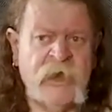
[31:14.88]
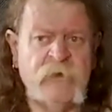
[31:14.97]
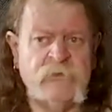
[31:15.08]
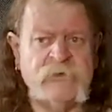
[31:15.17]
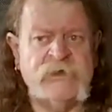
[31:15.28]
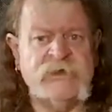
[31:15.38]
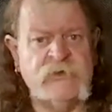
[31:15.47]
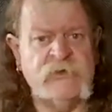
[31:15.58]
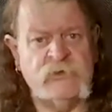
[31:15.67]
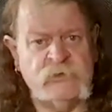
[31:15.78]
It was a
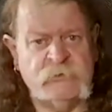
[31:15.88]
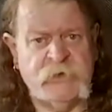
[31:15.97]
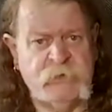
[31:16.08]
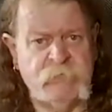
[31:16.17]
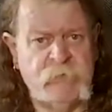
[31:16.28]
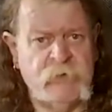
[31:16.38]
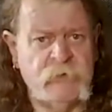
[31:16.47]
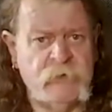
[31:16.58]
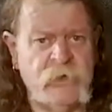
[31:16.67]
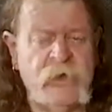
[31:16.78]
silk spinning
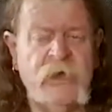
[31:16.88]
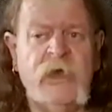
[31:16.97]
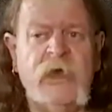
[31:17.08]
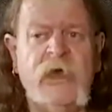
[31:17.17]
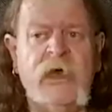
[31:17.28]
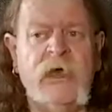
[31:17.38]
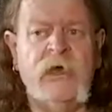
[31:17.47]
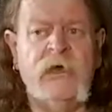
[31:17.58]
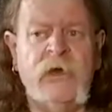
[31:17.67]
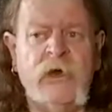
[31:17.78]
mill
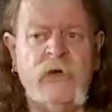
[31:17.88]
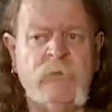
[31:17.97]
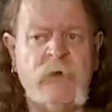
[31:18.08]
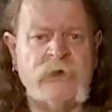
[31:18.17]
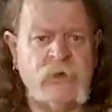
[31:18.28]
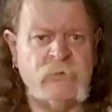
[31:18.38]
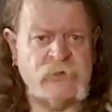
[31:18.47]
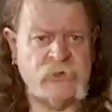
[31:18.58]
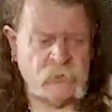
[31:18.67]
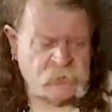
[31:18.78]
uh, owned by
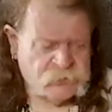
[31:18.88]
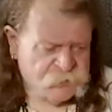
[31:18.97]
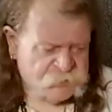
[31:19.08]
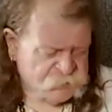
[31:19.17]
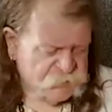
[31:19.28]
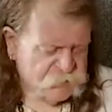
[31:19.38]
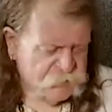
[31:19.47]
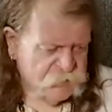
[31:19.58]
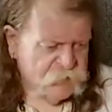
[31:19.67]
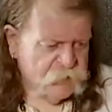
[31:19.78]
Thomas Cotchett.
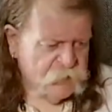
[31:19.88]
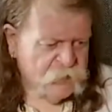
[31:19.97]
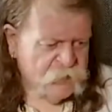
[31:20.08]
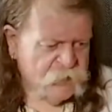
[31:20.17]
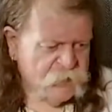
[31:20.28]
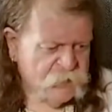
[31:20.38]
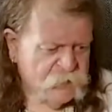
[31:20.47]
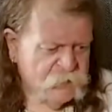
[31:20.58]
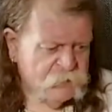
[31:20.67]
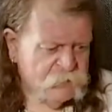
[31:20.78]
Uh,
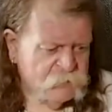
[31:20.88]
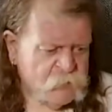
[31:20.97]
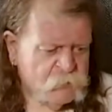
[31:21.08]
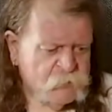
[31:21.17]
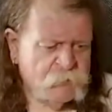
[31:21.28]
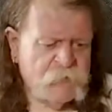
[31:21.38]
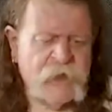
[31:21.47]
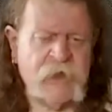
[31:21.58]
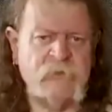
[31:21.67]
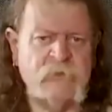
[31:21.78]
the problem they
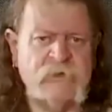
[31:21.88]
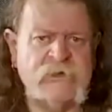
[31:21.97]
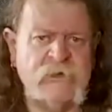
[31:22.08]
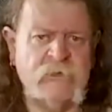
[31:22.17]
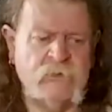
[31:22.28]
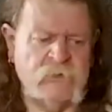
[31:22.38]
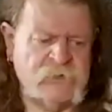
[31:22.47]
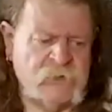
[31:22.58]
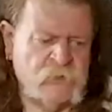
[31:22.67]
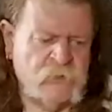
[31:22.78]
had with the silk was
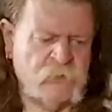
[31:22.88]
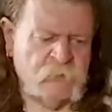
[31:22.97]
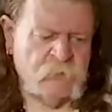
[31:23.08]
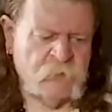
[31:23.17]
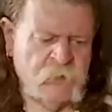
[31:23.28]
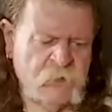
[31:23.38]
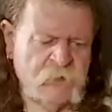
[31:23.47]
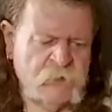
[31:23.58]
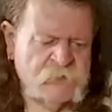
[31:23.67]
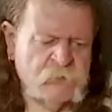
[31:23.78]
they couldn't,
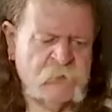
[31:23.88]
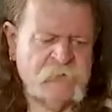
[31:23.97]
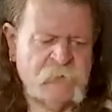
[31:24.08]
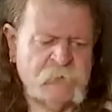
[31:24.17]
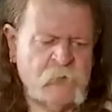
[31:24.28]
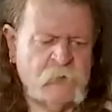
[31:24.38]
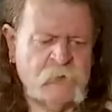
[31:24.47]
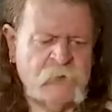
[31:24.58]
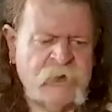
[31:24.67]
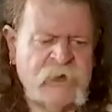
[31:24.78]
to weave it
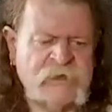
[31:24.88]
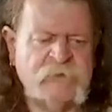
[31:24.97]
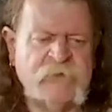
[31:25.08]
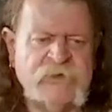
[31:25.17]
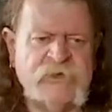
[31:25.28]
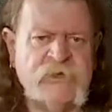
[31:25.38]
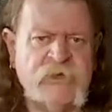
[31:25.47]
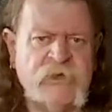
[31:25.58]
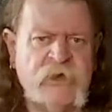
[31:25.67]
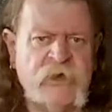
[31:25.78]
properly, it has to be
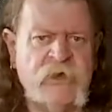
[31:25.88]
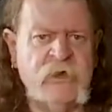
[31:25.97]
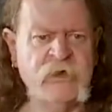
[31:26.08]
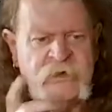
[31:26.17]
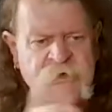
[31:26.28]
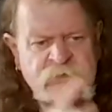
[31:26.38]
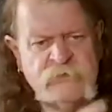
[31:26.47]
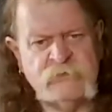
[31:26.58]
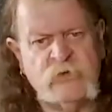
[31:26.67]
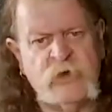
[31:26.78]
circular. This was
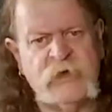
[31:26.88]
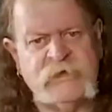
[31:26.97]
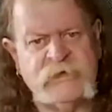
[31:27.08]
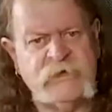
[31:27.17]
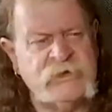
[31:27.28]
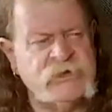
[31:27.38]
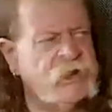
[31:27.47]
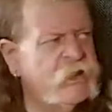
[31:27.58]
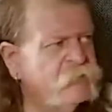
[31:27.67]
more like D-shaped.